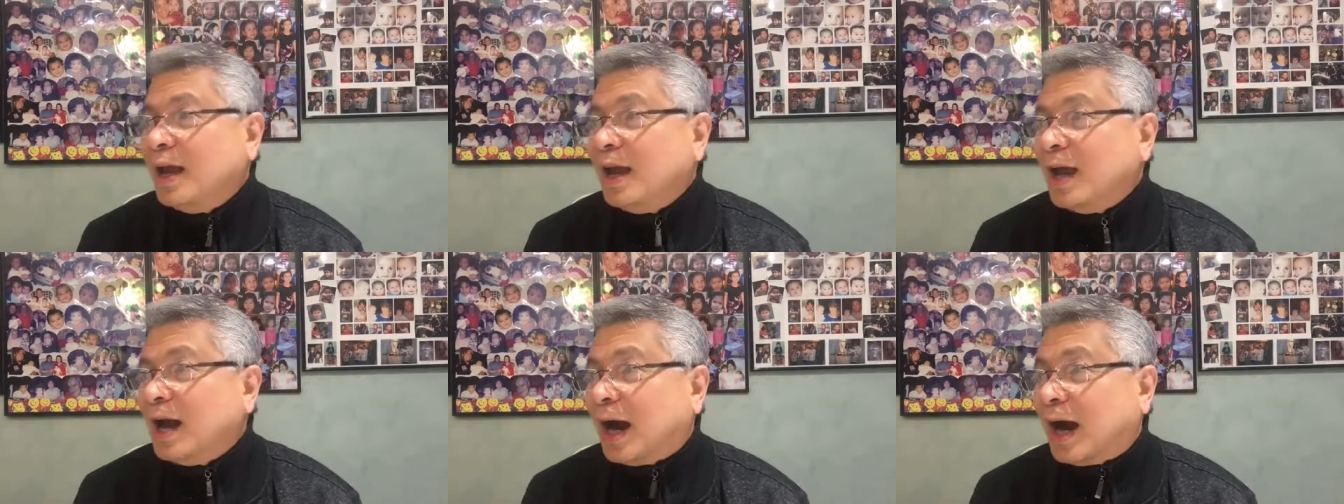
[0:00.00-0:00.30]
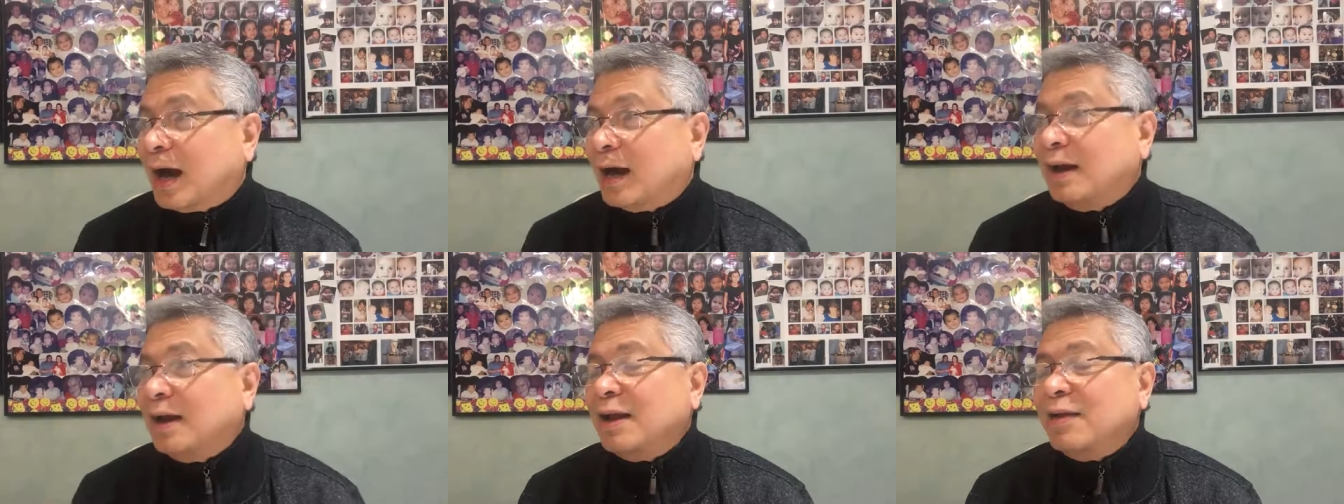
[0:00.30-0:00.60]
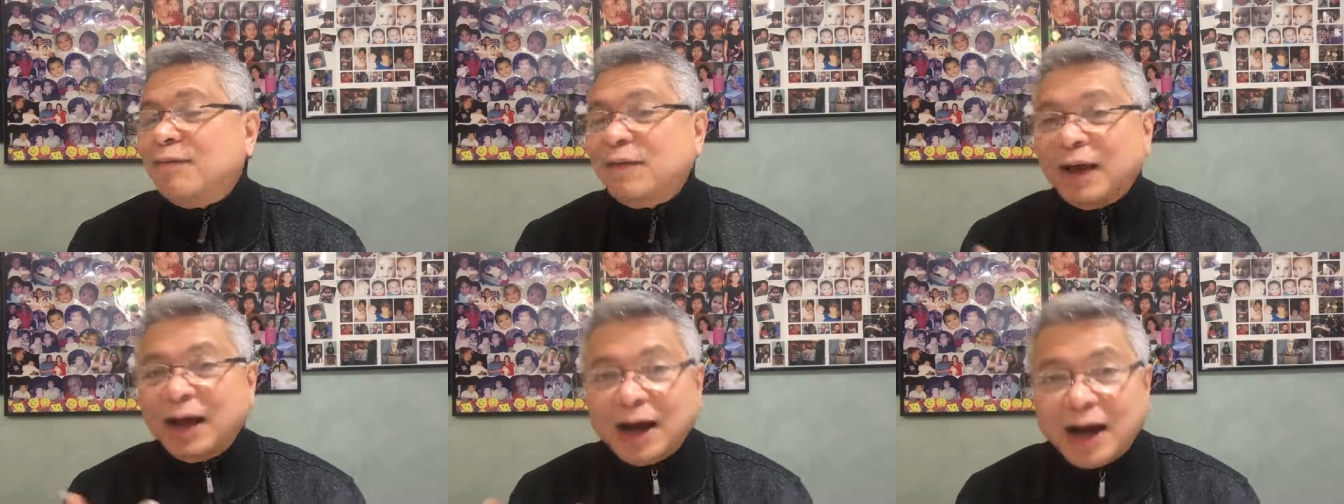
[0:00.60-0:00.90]
are
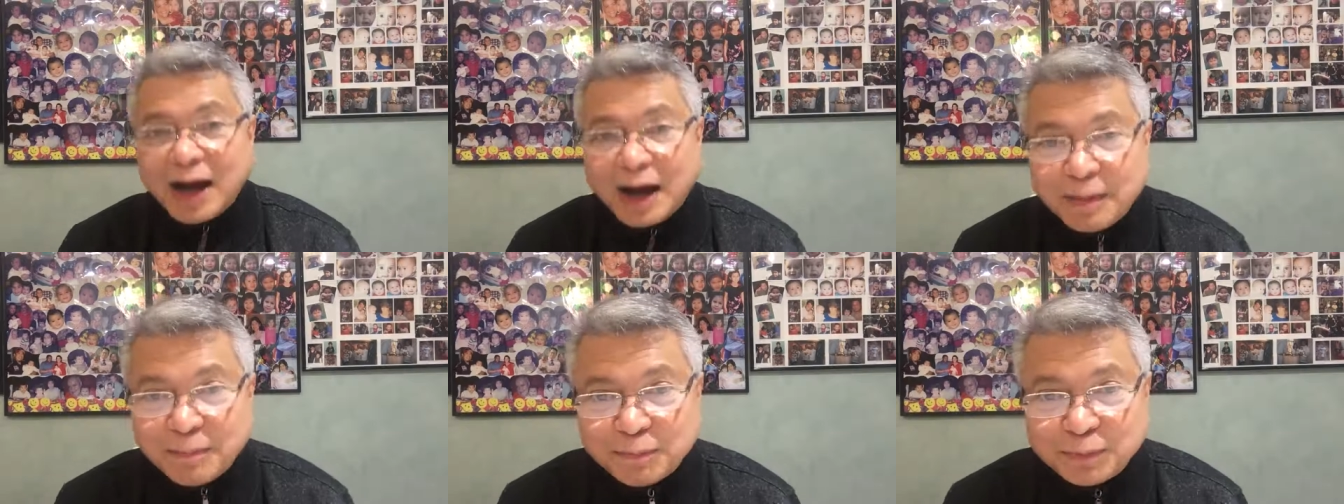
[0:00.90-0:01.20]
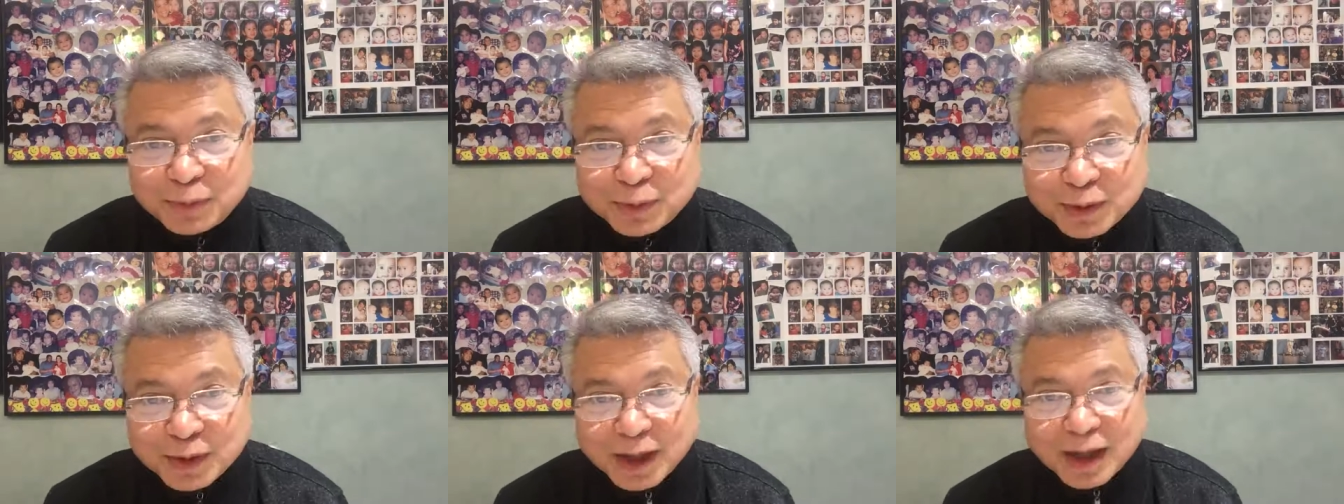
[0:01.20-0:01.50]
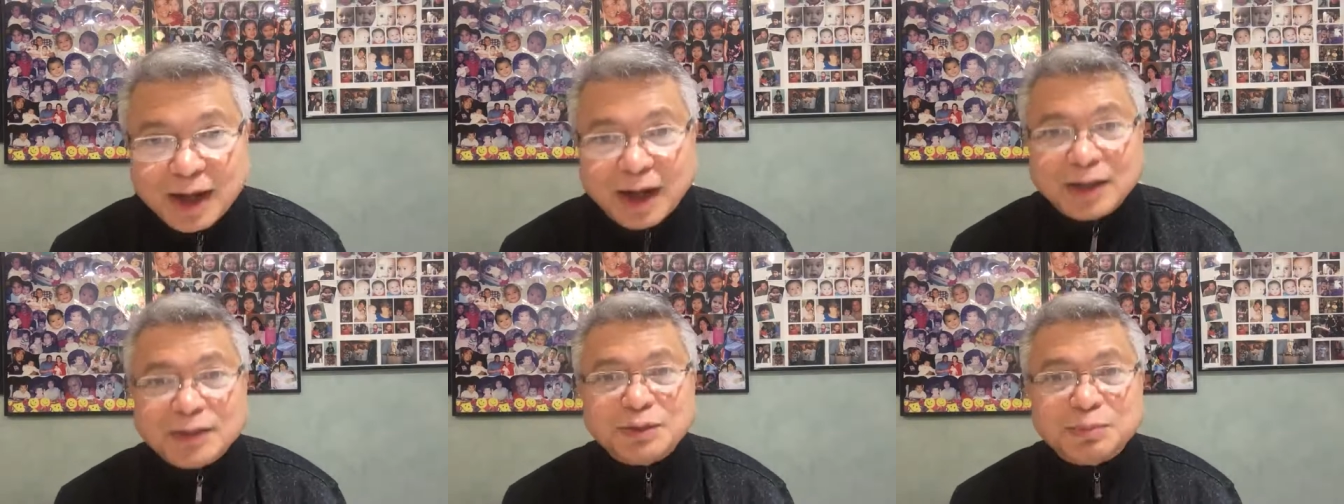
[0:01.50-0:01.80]
living up to the
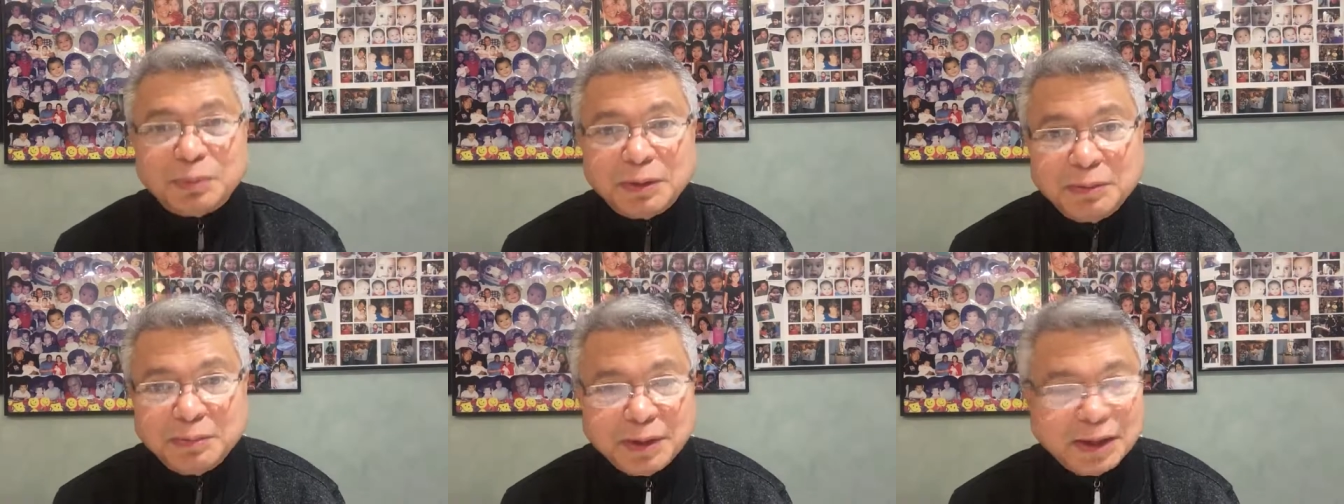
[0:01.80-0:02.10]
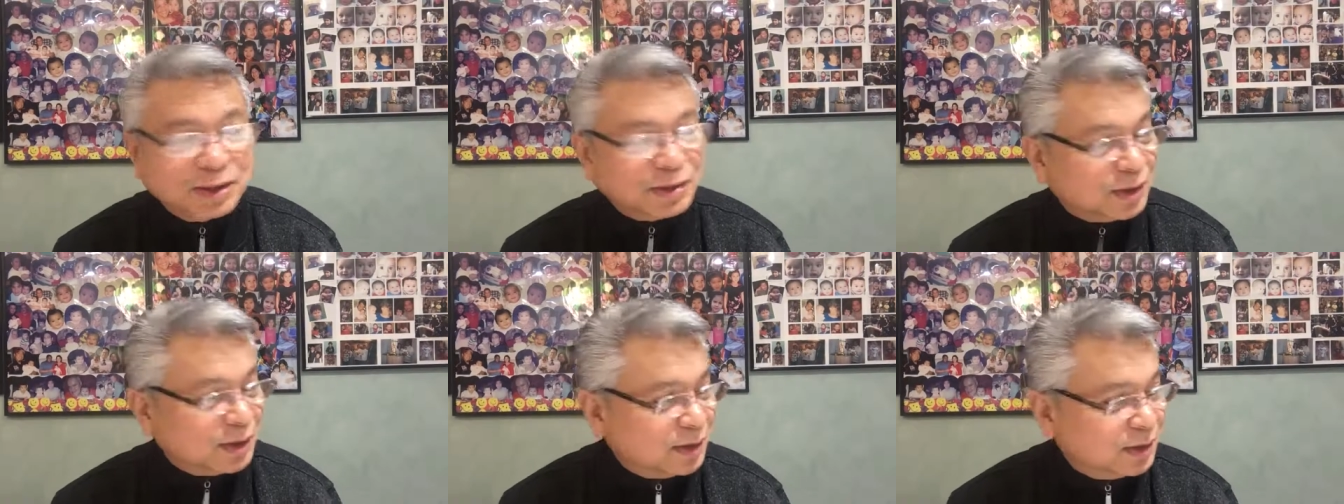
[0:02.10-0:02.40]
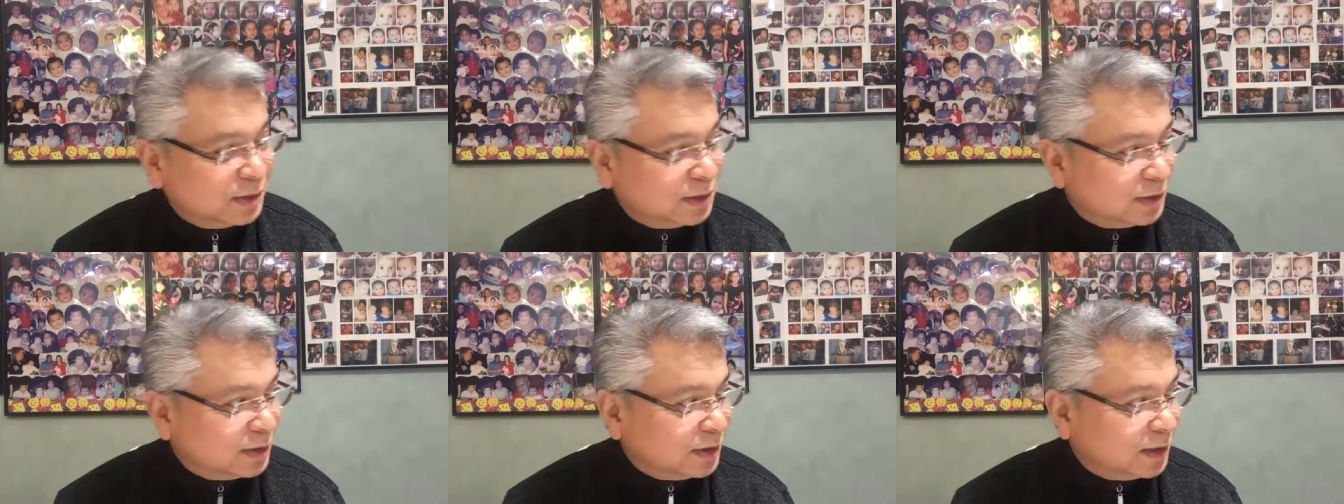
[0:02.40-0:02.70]
gospel
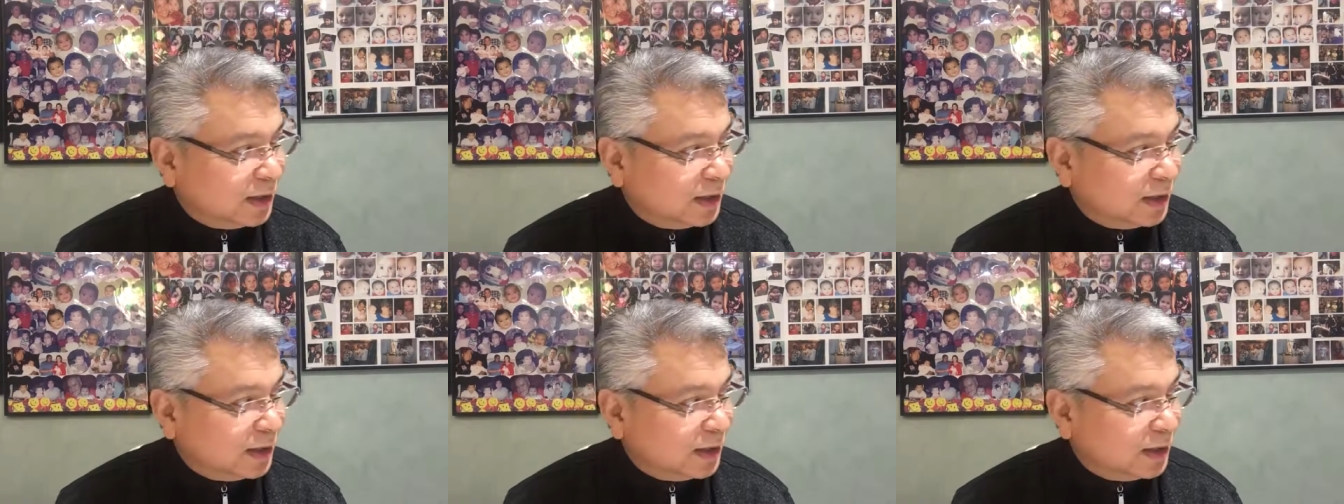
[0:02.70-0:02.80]
message